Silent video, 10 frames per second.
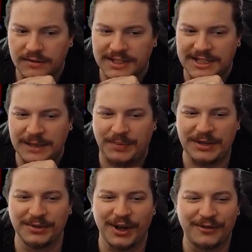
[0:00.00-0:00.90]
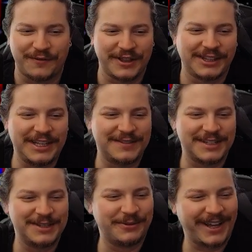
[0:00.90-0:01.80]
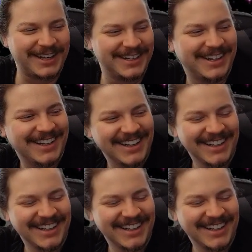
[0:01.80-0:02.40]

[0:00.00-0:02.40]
The CPU load for the leaves in the wind.